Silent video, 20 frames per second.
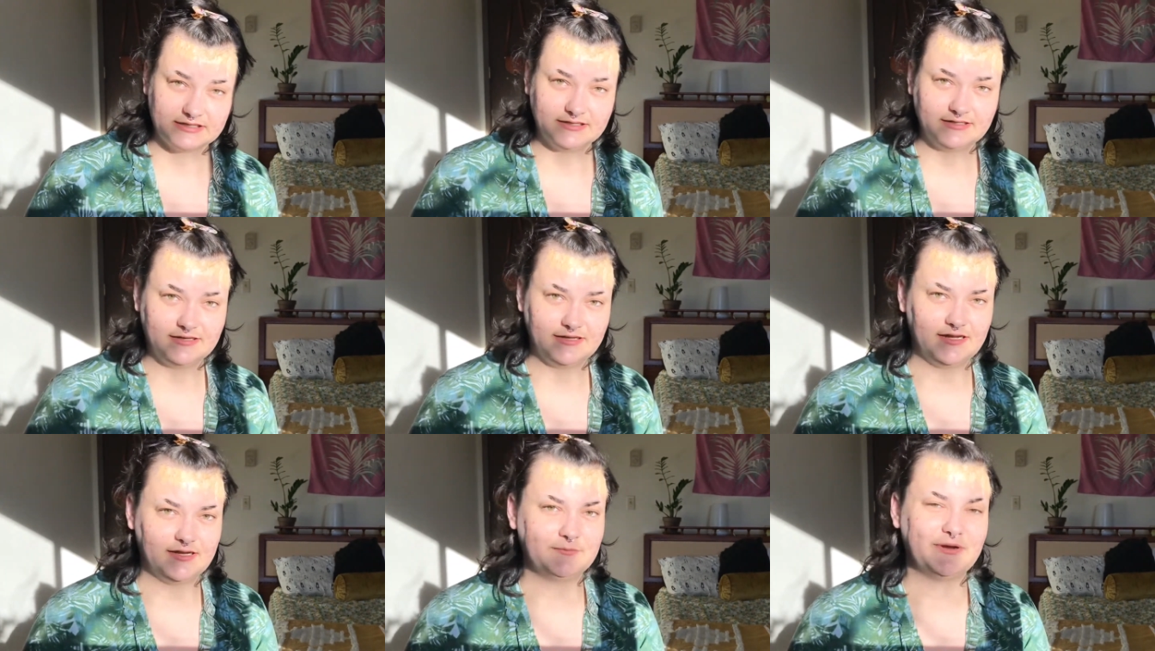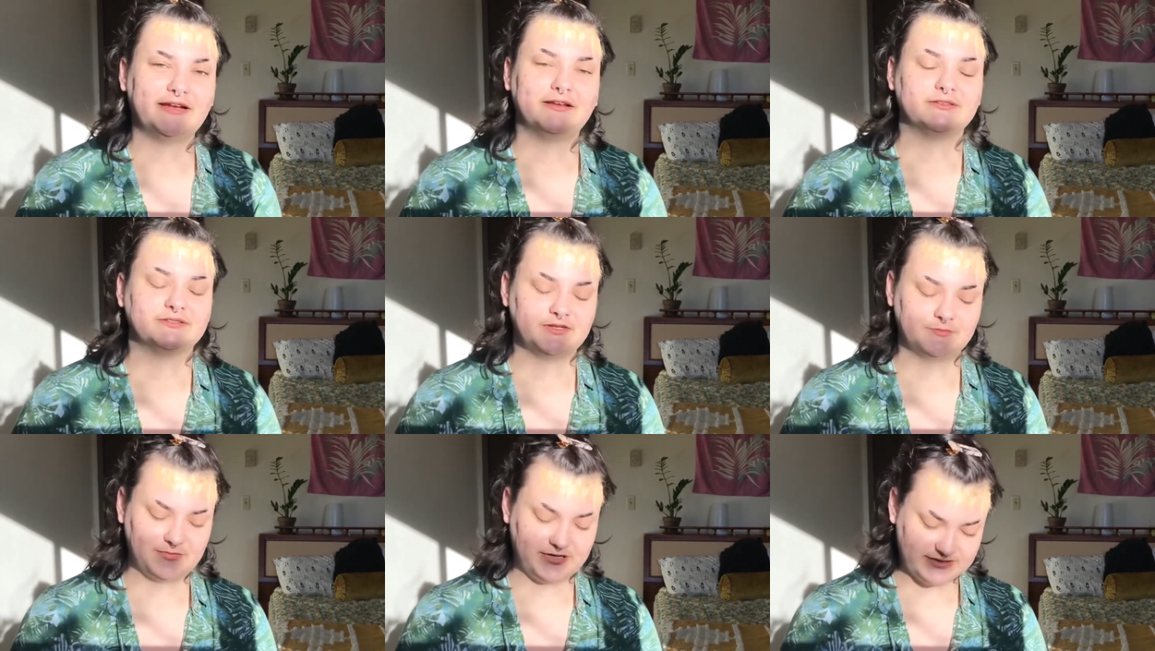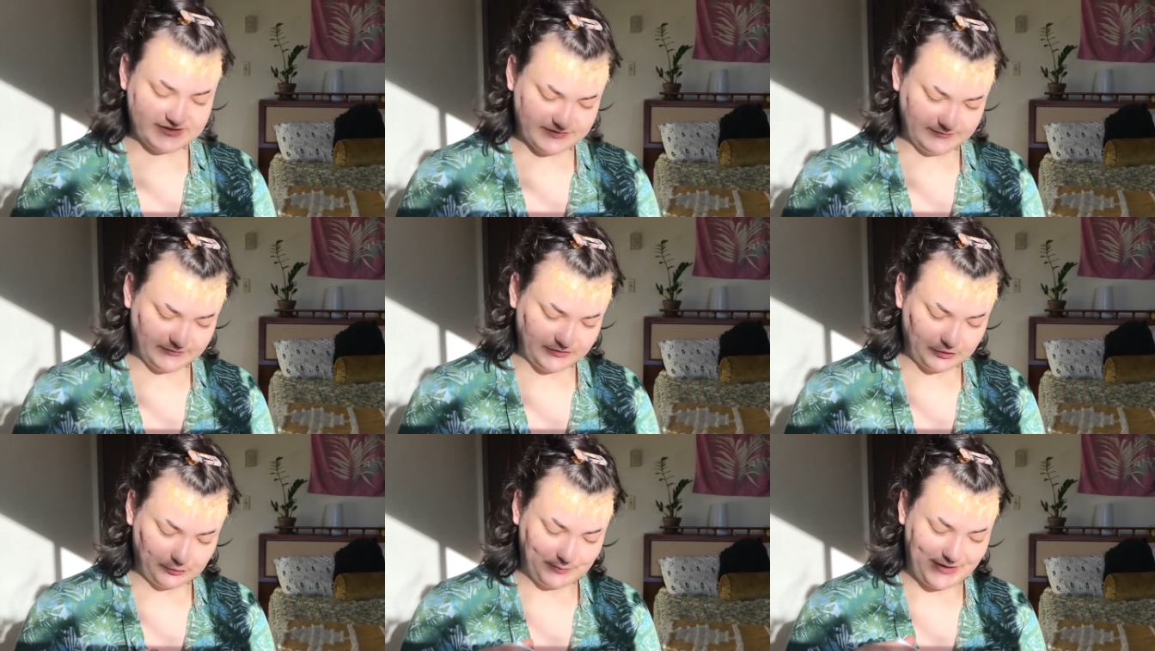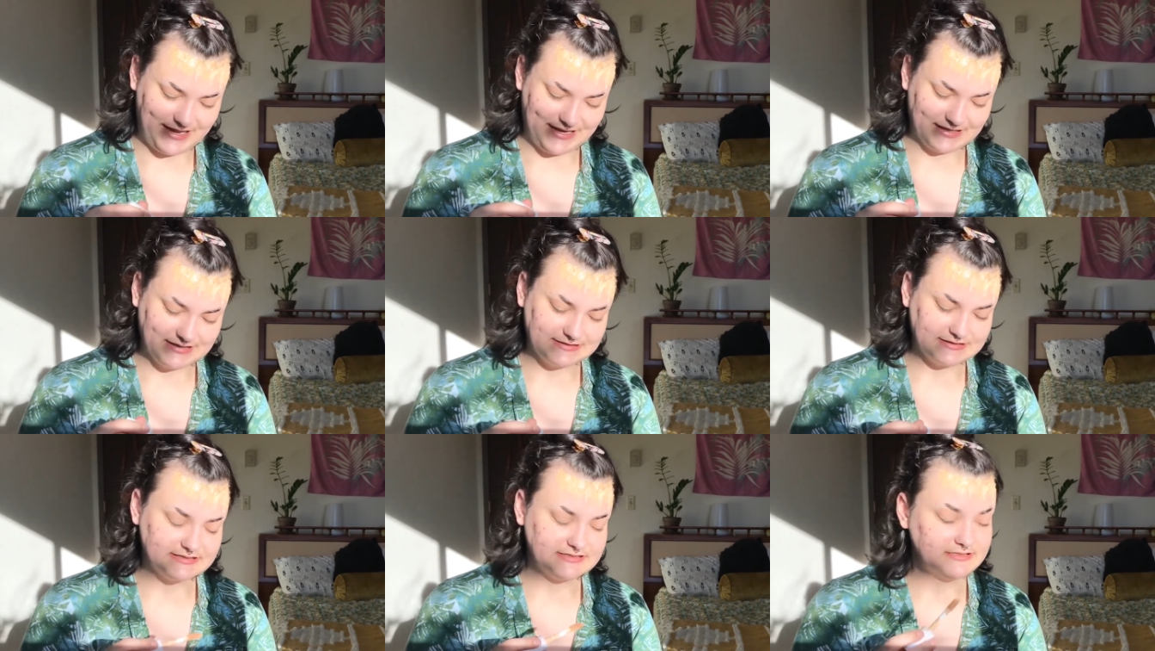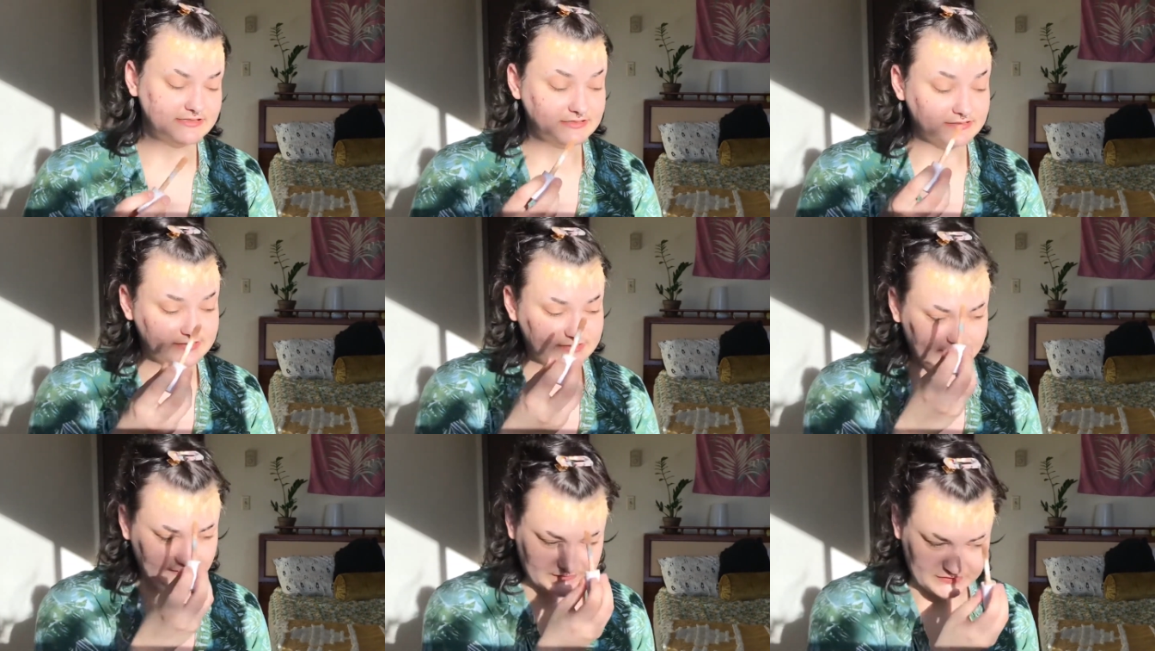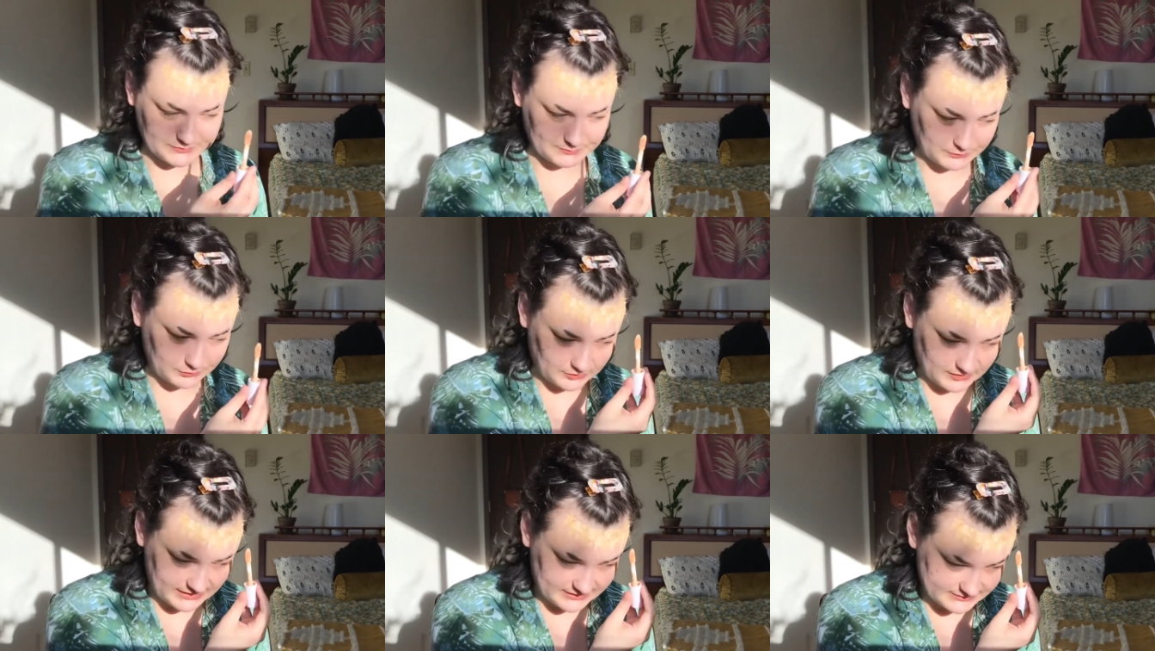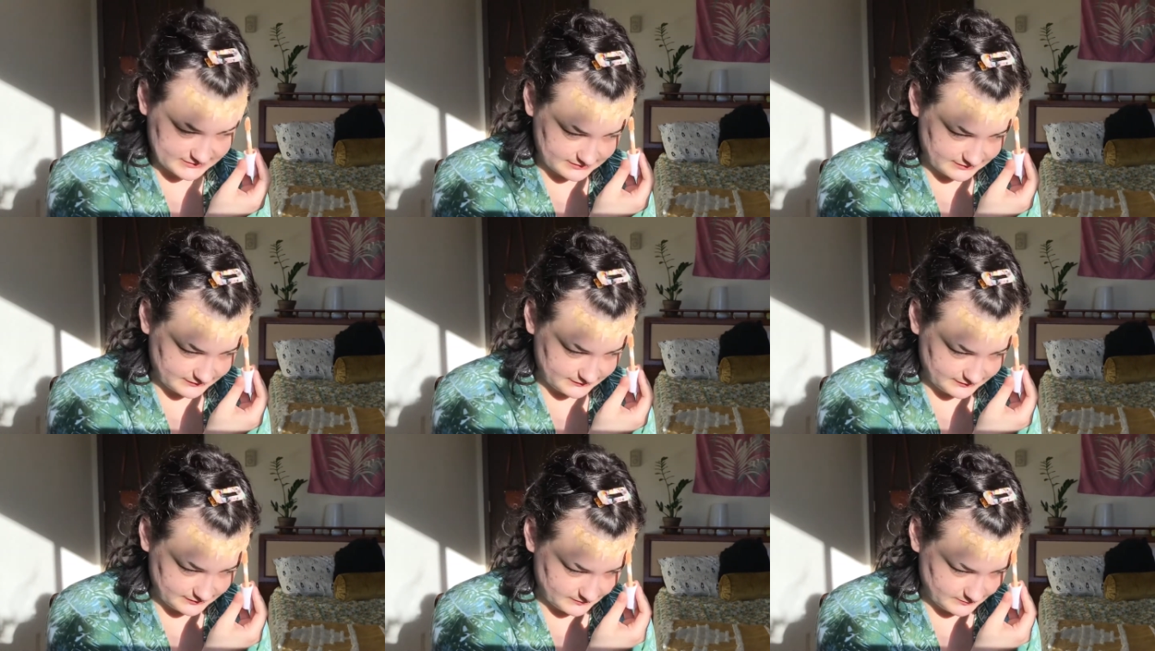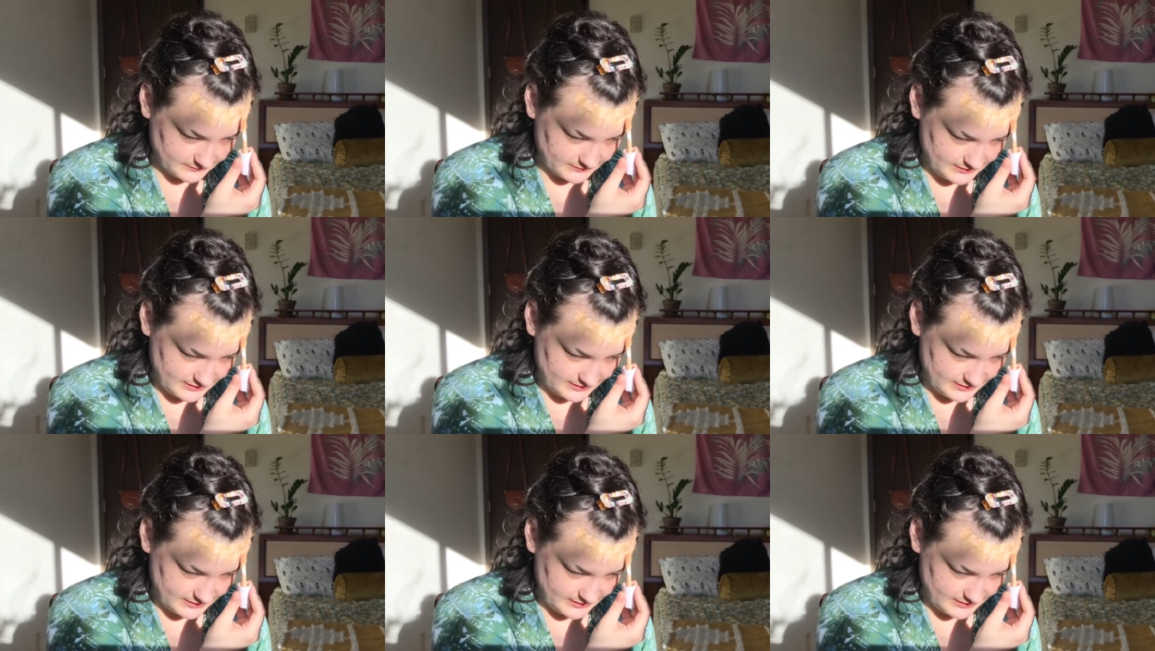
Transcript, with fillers: Um, I also bought some little pans and stuff to press on them,